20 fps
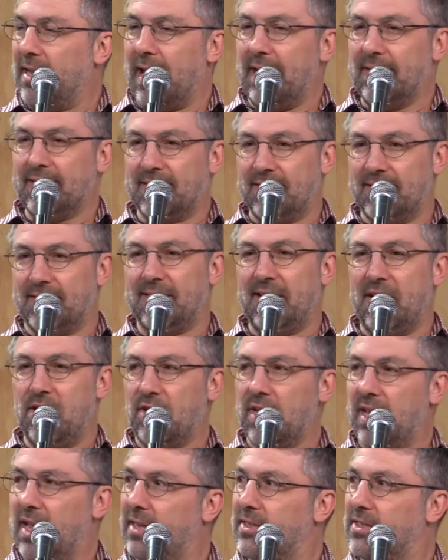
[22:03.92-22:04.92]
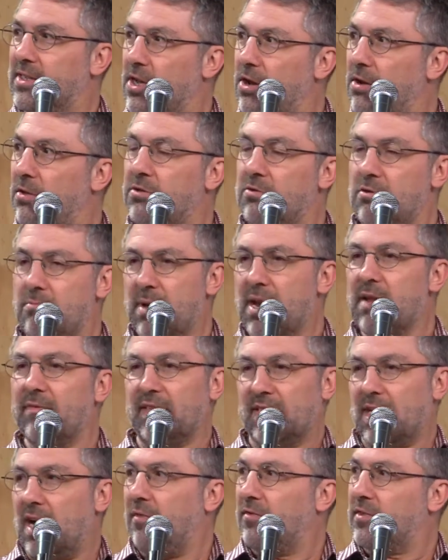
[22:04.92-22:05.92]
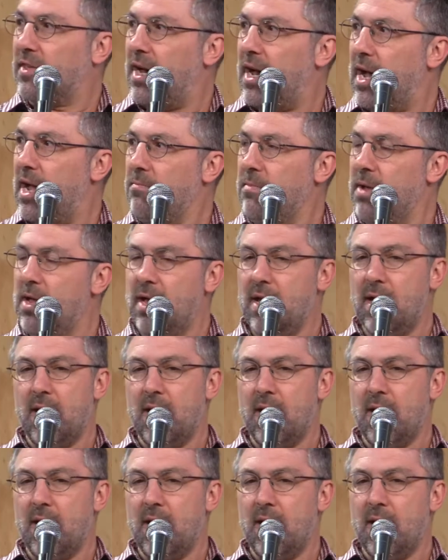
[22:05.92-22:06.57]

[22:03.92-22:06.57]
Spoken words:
as to see your kids go through a bit of a tough time